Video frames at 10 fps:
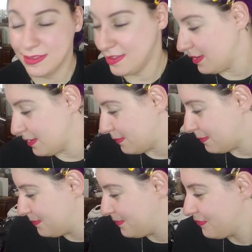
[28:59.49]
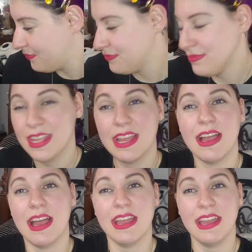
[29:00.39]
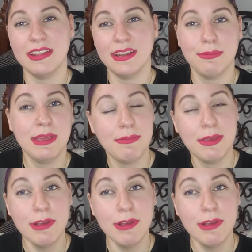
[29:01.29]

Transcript: So I ended up keeping